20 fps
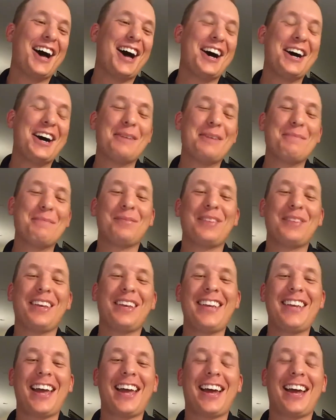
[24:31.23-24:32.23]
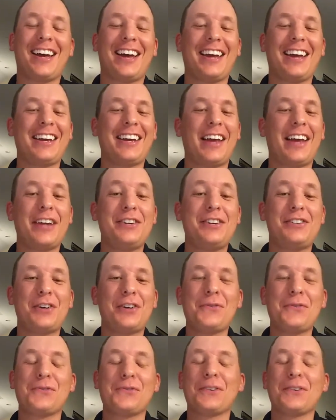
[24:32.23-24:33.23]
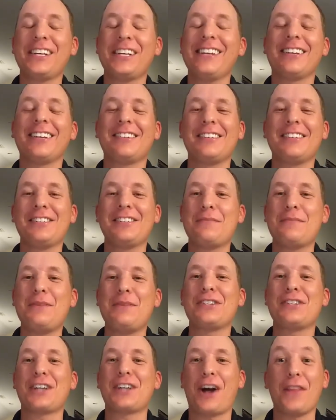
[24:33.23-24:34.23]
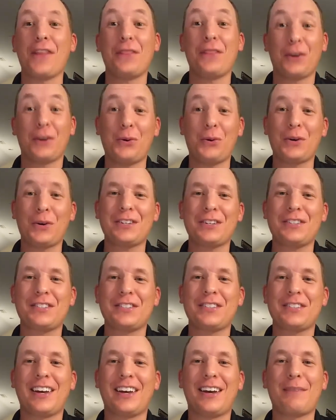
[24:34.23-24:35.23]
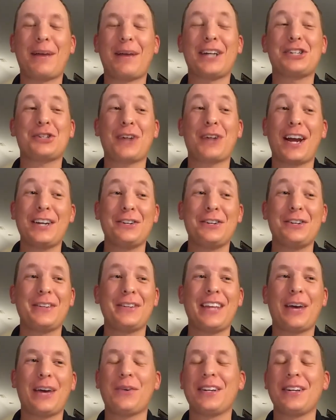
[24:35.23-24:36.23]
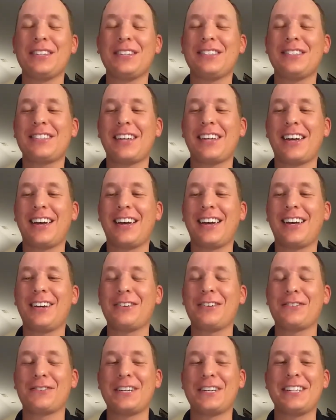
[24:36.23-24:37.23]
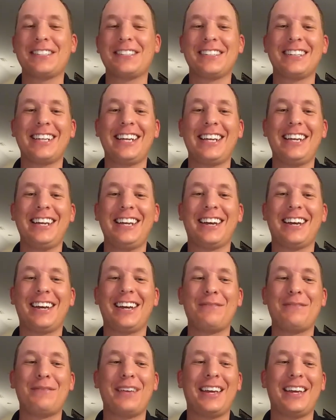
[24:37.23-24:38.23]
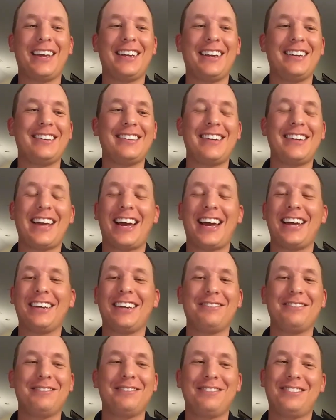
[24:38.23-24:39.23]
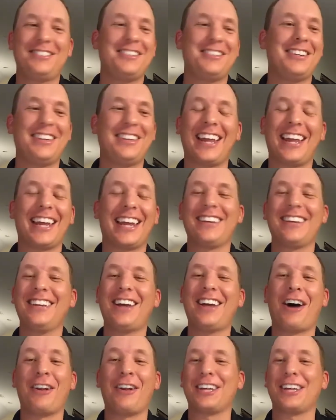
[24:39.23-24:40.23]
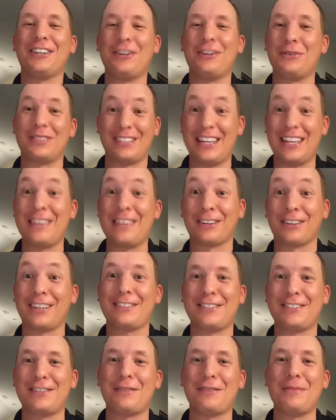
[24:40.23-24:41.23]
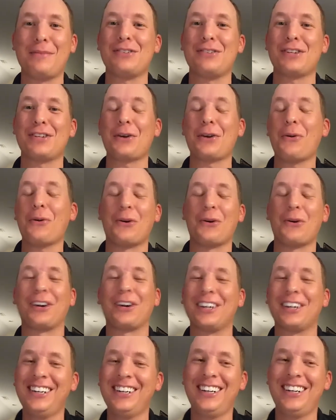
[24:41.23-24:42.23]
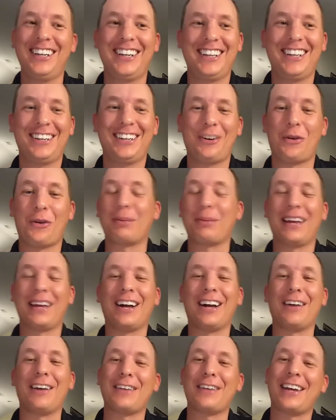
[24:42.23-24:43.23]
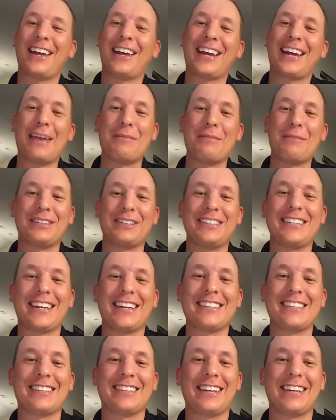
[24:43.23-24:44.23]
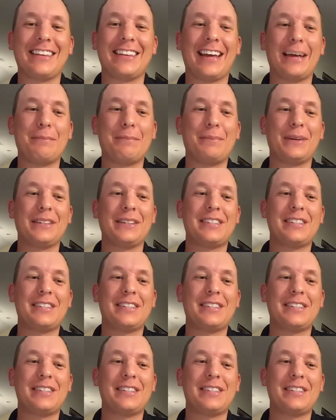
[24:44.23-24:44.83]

I don't really listen to music on the course. I tried doing that once recently, and all I could do was either listen to music or play golf. I can't multitask like that.